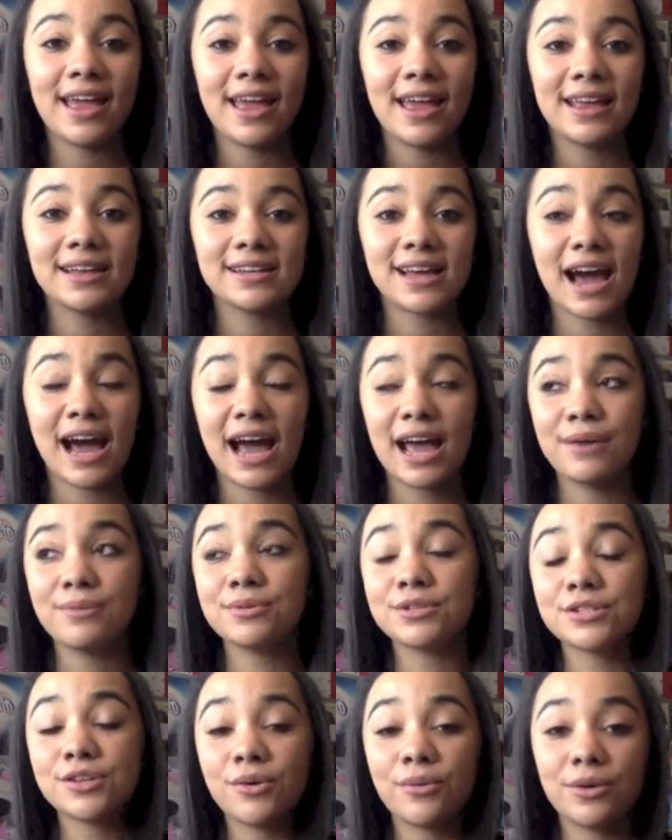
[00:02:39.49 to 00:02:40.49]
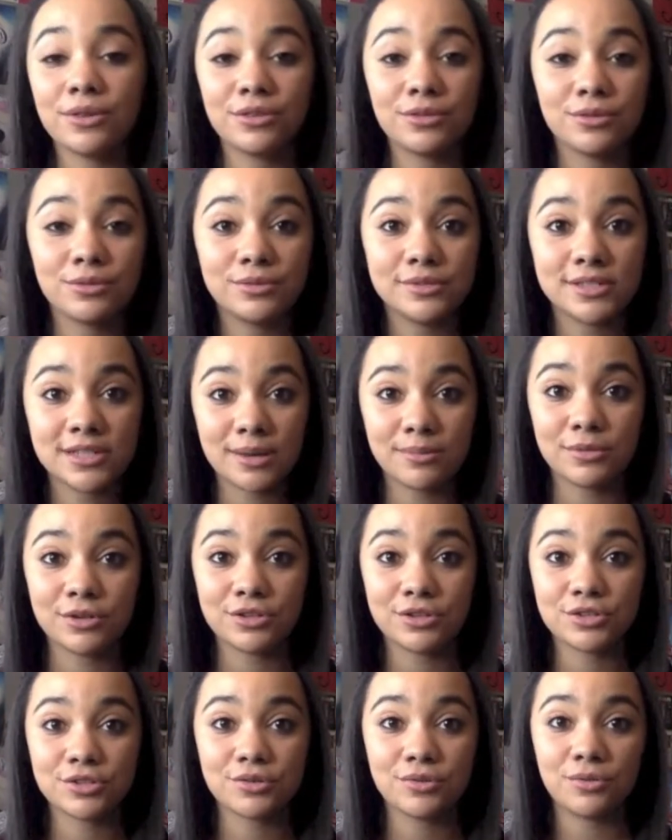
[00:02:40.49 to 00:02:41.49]
And I was going through
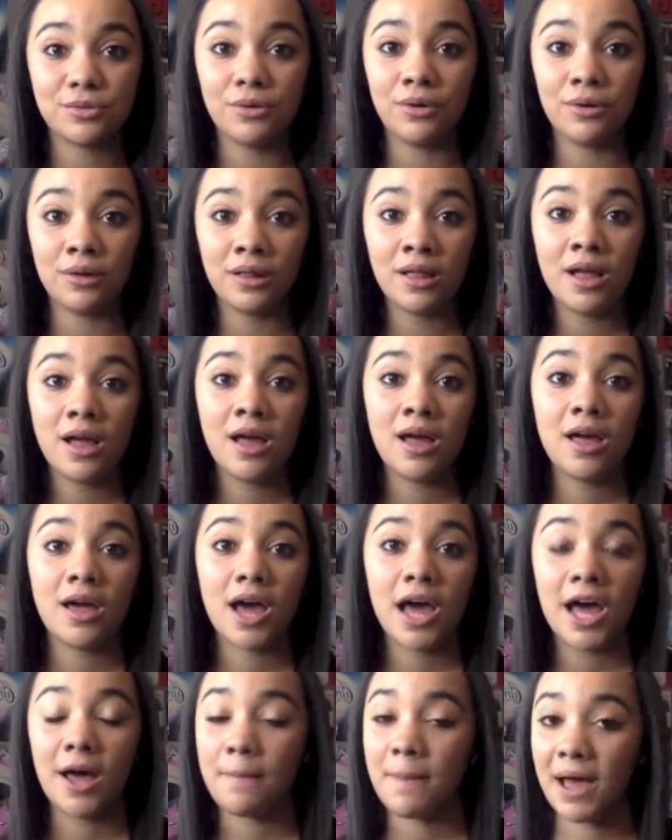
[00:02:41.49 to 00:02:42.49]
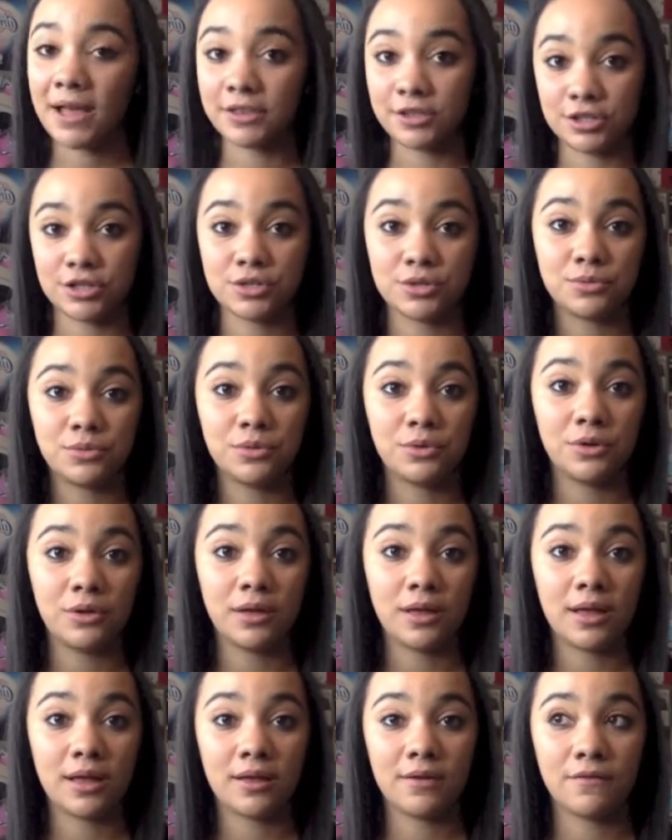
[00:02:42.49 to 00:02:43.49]
summer school um, at the
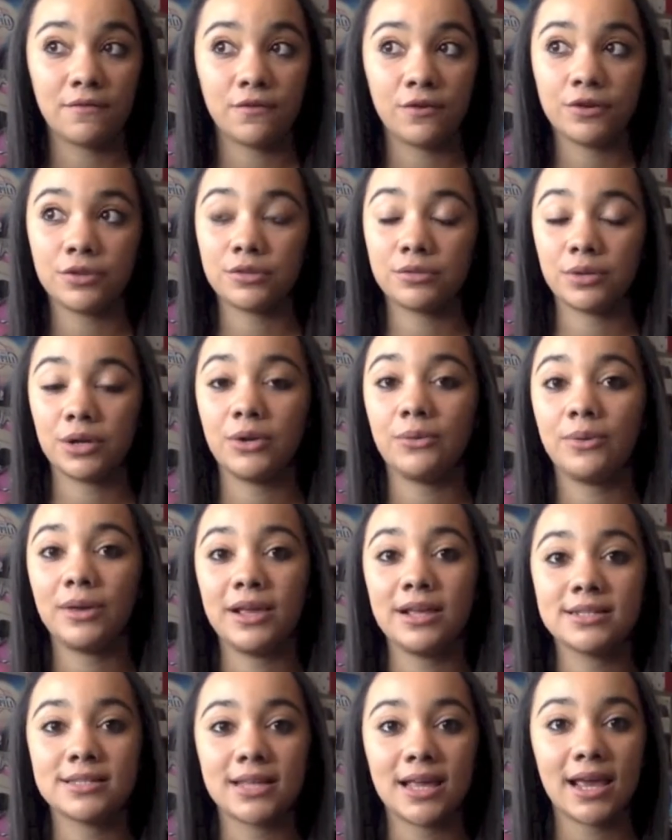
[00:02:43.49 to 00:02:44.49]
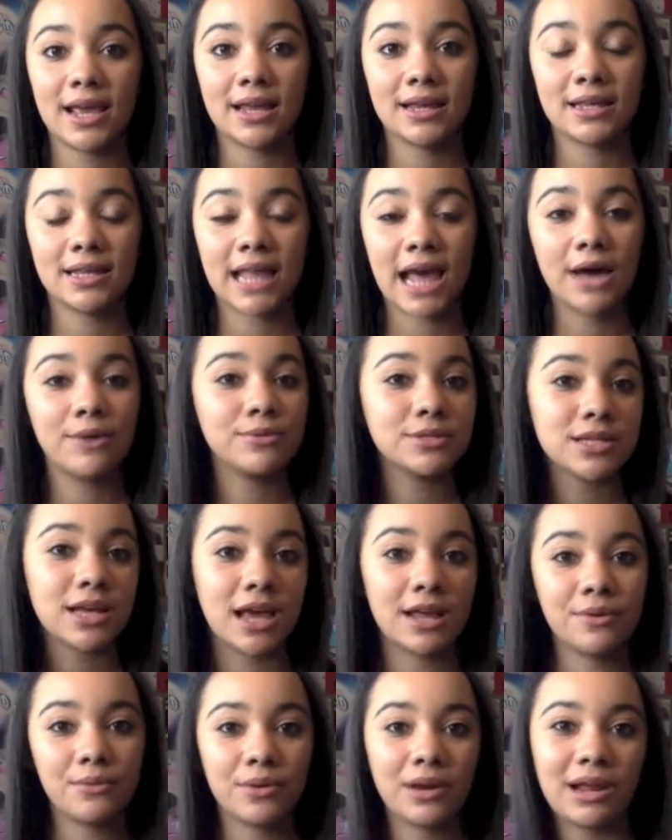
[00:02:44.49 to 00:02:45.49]
school for three weeks. And that was
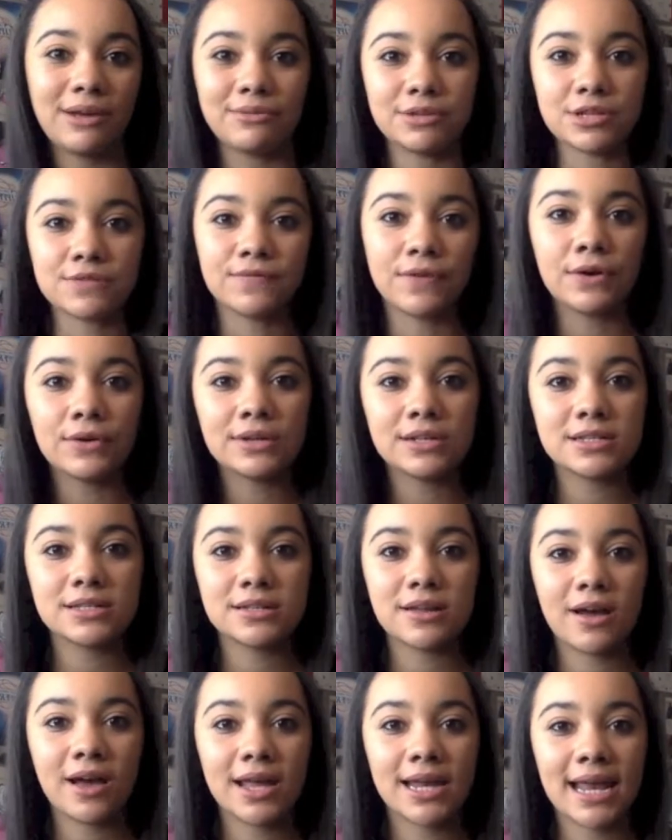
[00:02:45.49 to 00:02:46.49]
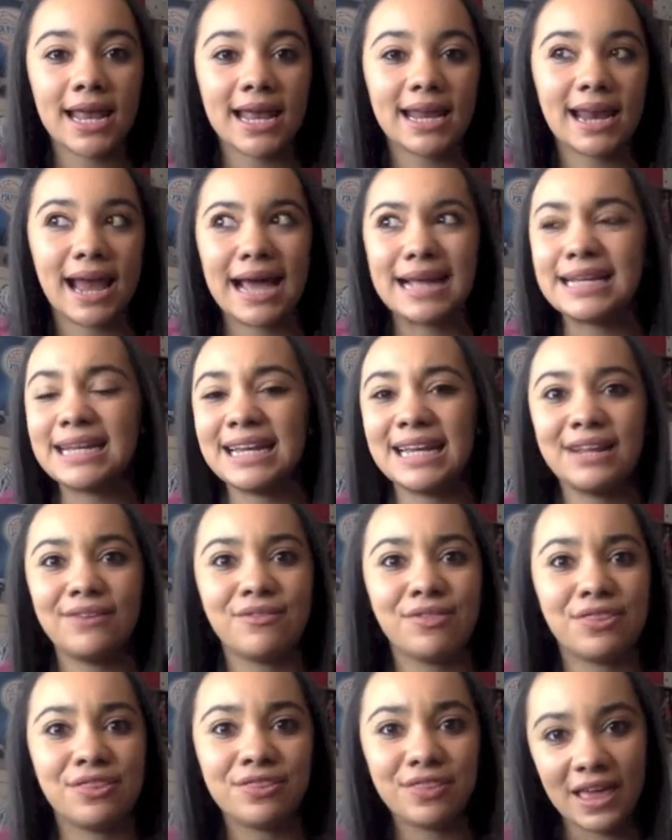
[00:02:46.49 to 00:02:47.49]
kind of what I was focused on. And I didn't
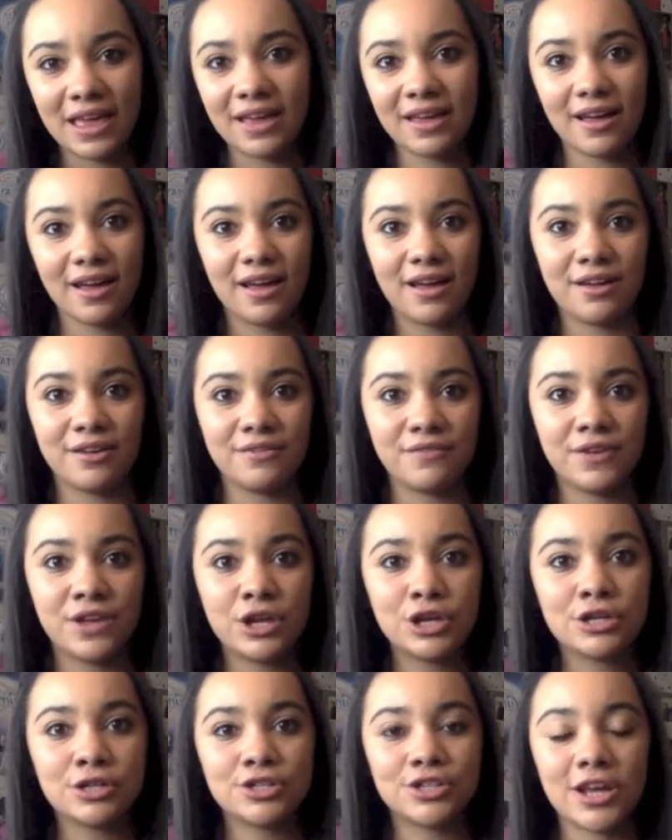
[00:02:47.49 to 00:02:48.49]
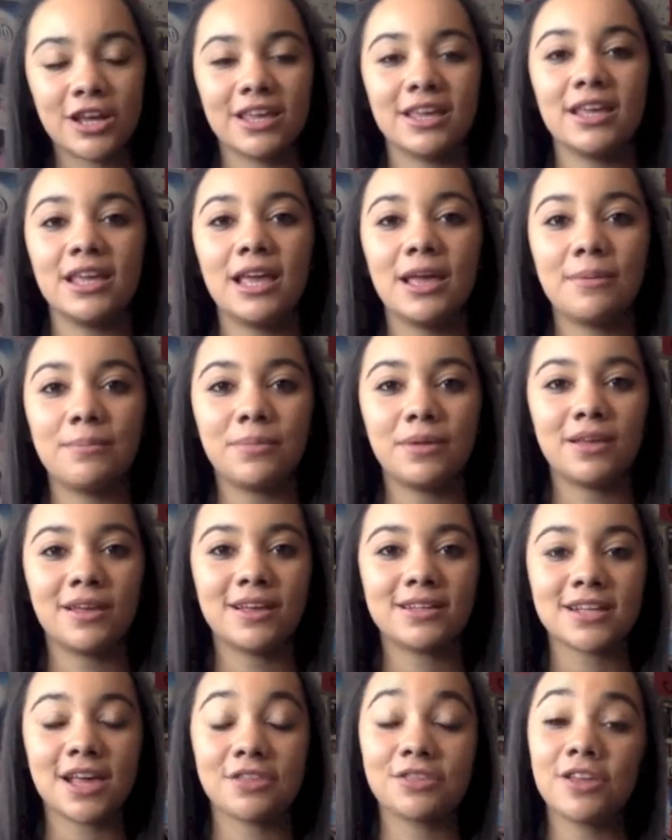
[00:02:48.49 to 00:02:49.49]
even think of checking it
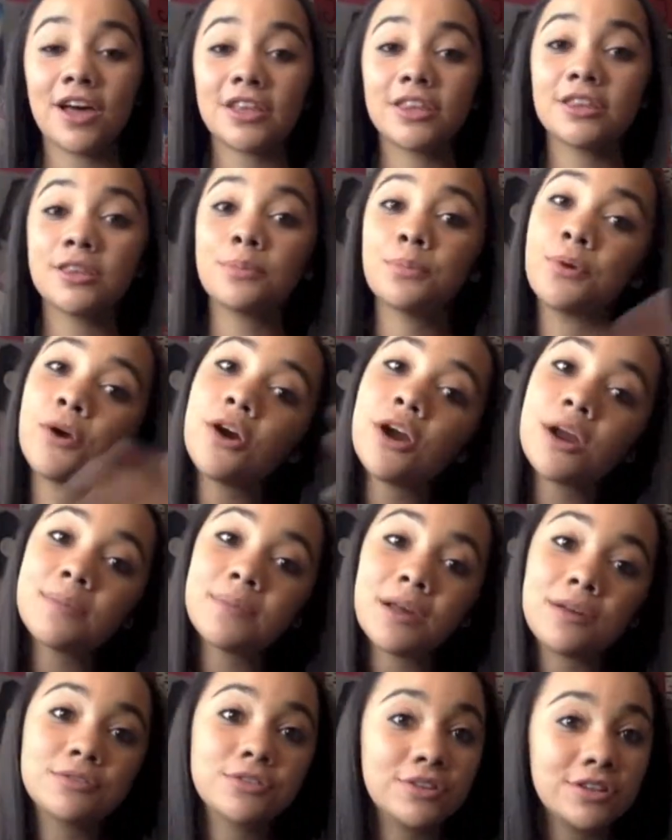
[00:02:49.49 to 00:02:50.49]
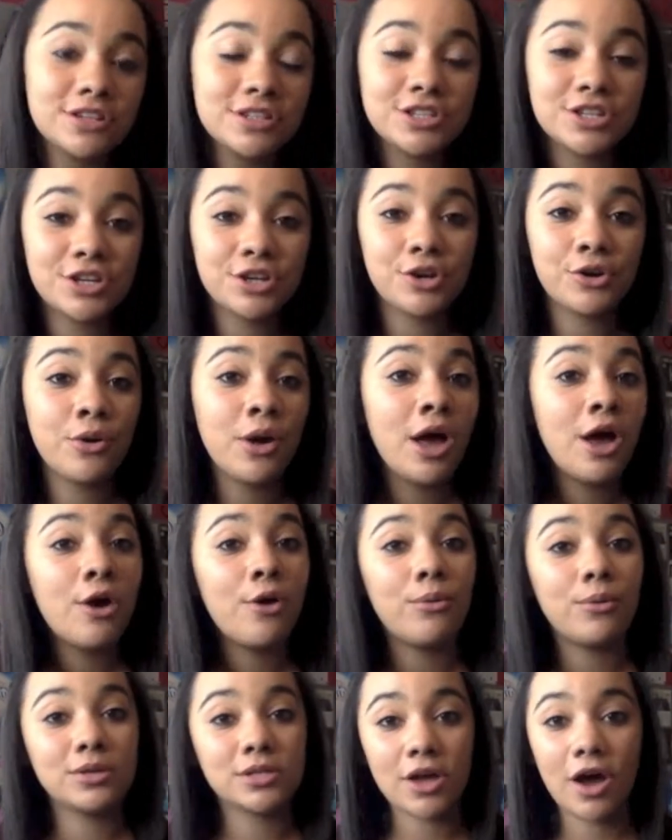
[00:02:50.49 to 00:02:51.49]
because I thought the program that I was going to do
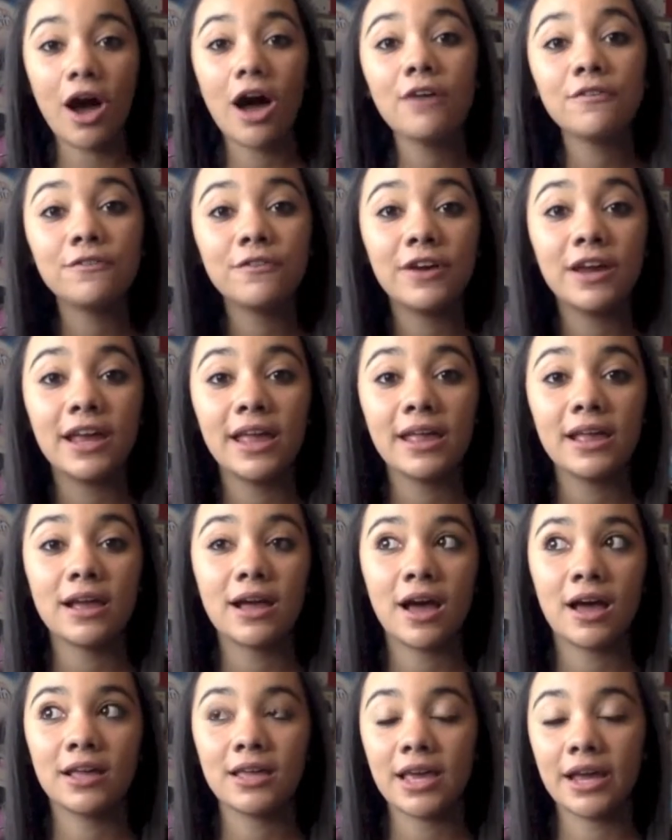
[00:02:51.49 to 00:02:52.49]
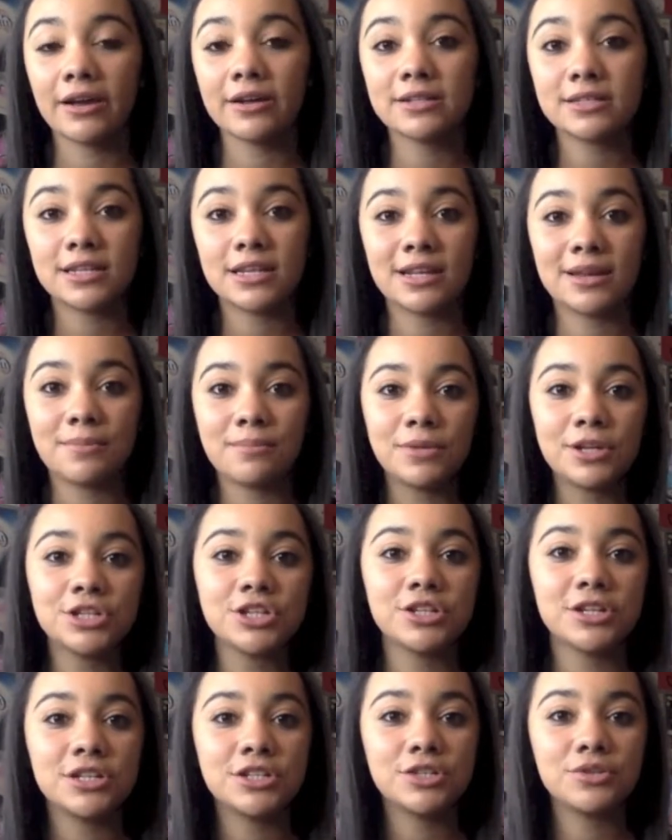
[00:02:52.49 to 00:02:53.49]
was offering a guaranteed
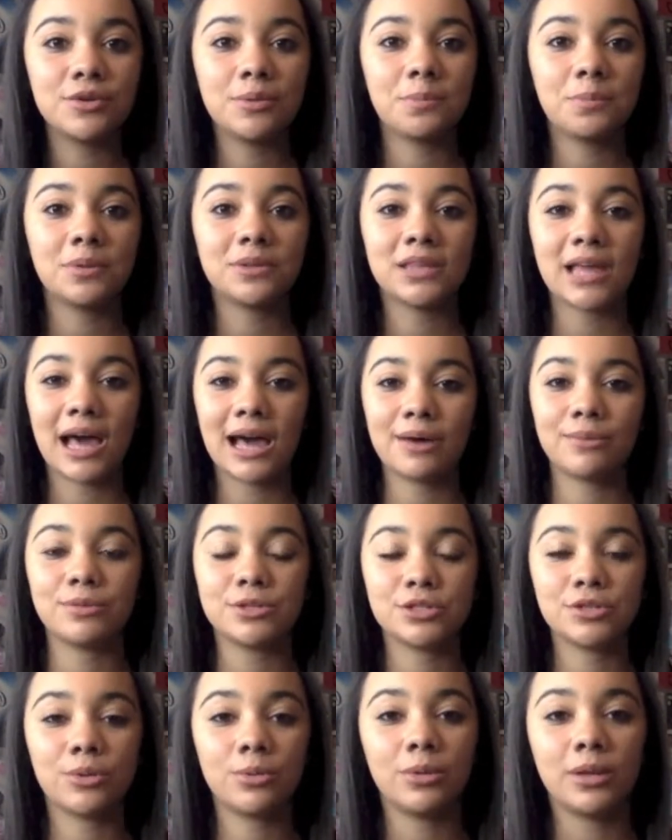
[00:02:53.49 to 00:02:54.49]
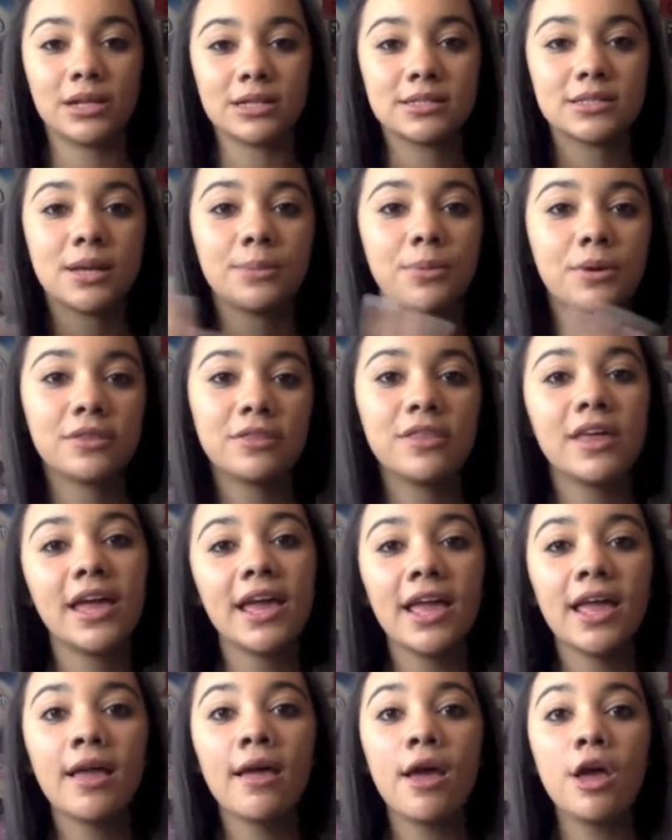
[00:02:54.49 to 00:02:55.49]
admission into it, but that was totally a separate
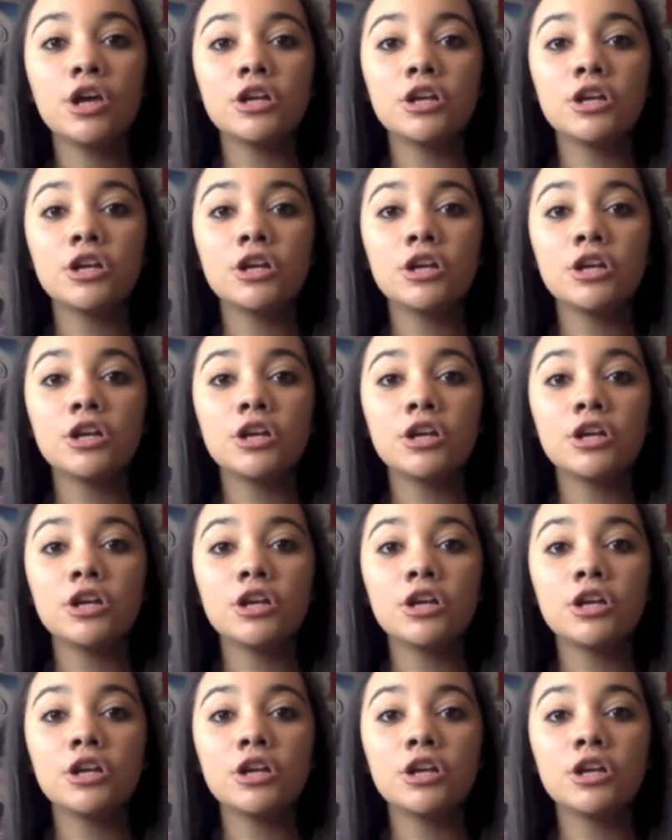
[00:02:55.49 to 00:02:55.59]
thing.